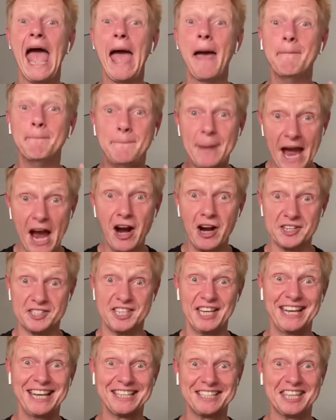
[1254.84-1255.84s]

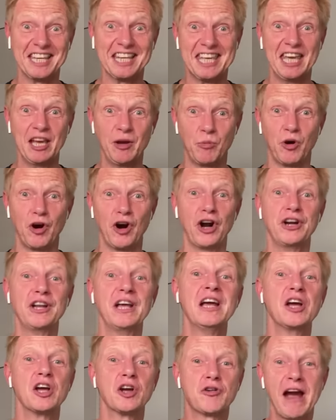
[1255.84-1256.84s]
Embarrassing is the key
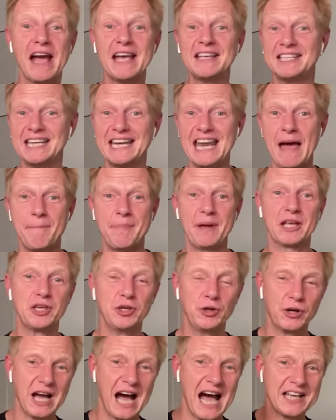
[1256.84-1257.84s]
word. Crazy and epic.
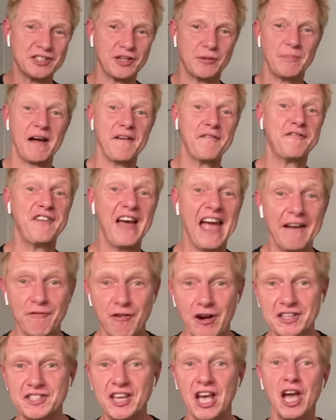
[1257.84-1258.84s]
You guys are my
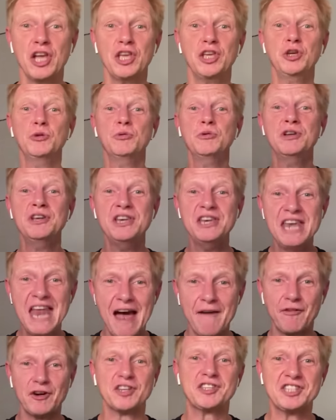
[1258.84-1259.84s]
favorites. You
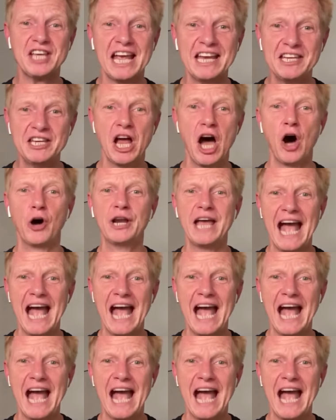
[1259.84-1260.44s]
never say no to